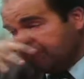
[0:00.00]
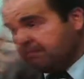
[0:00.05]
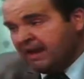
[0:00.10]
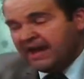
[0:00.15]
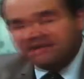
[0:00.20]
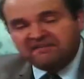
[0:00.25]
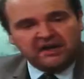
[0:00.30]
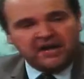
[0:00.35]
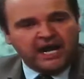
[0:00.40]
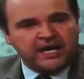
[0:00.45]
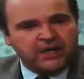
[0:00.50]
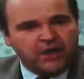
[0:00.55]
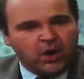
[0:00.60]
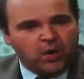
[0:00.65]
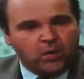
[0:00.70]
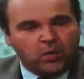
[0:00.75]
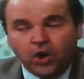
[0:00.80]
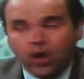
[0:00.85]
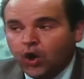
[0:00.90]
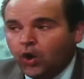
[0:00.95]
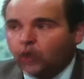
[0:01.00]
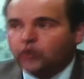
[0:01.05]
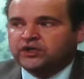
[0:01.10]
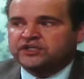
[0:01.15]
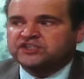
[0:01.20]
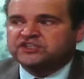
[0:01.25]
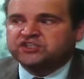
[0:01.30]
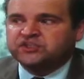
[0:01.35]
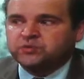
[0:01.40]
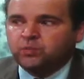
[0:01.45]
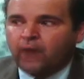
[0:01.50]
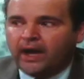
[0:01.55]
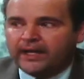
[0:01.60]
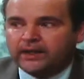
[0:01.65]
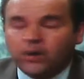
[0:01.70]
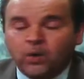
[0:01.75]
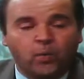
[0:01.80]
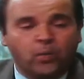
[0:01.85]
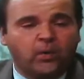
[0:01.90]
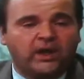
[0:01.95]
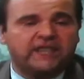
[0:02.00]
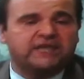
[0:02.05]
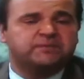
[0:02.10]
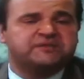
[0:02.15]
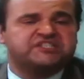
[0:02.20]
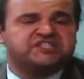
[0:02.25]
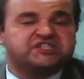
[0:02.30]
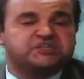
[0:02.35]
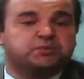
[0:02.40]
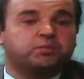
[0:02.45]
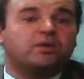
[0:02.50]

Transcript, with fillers: only man that I know who could sweat while he was